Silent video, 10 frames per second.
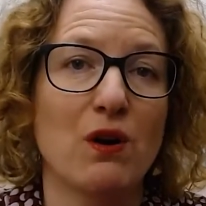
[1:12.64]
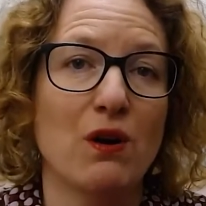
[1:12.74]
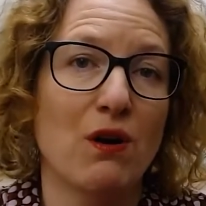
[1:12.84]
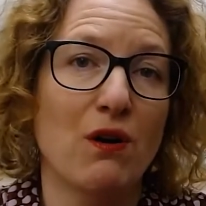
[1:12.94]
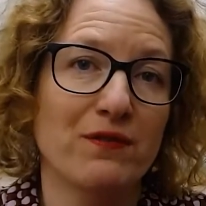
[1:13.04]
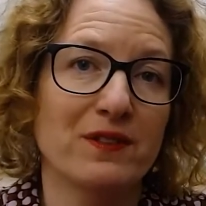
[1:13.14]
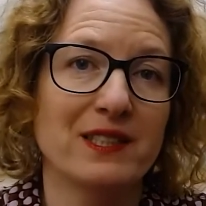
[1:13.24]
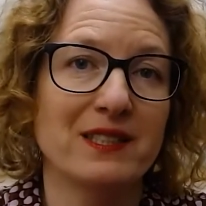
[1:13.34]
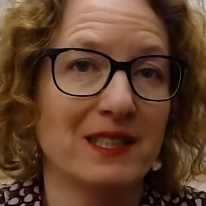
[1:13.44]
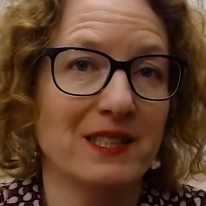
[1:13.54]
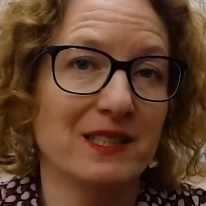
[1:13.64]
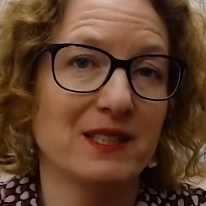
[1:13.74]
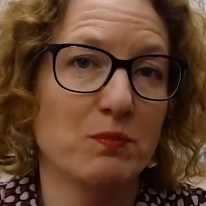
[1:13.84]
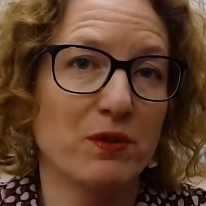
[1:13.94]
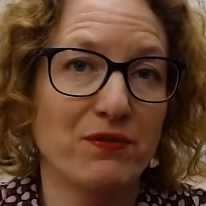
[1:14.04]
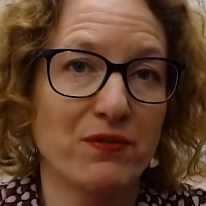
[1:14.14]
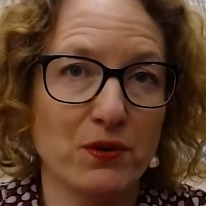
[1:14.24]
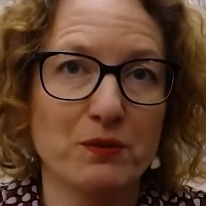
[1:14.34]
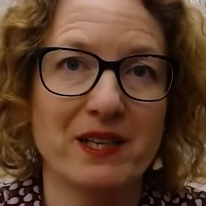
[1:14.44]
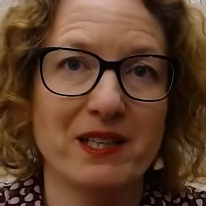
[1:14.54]
Often it is
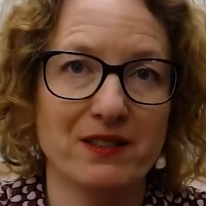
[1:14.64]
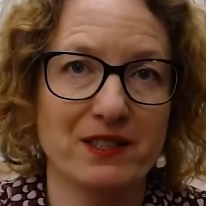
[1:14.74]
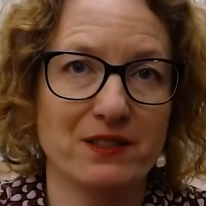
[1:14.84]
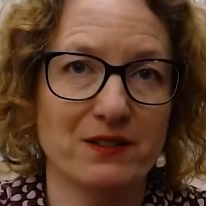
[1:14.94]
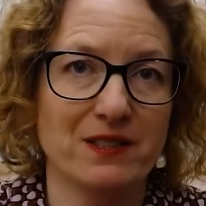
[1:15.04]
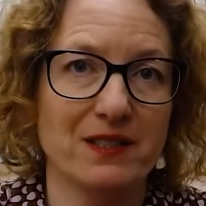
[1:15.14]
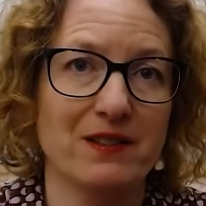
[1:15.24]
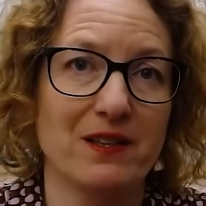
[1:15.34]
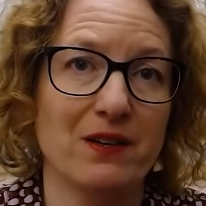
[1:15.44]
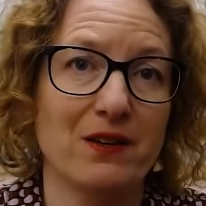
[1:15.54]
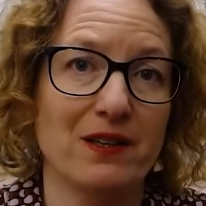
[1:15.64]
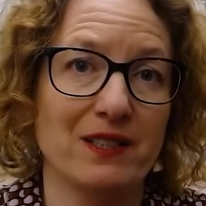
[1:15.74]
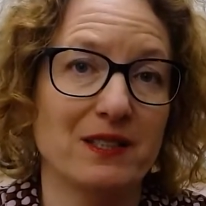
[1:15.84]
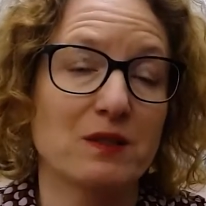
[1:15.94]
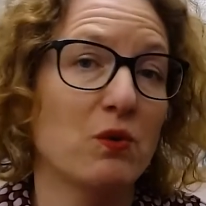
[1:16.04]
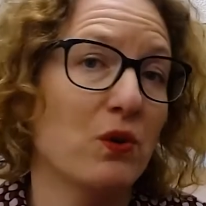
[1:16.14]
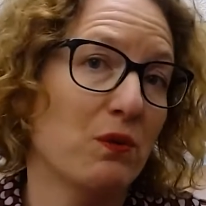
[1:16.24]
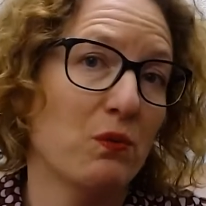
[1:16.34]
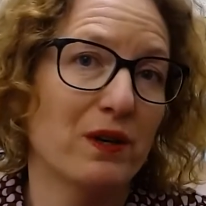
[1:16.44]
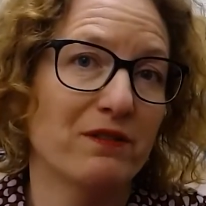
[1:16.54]
preferred by investors that there is more
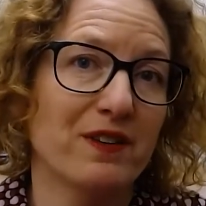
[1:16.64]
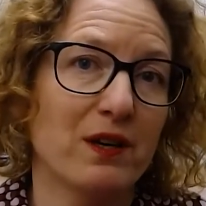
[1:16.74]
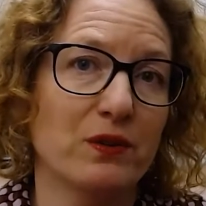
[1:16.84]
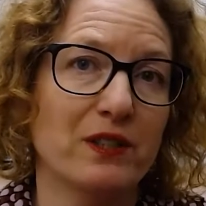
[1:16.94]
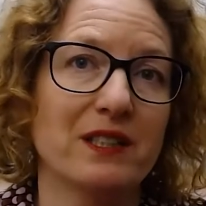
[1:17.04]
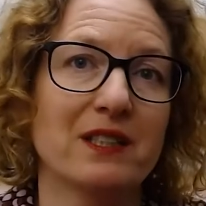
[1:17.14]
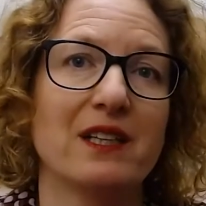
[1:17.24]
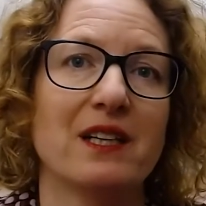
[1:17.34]
than one founder,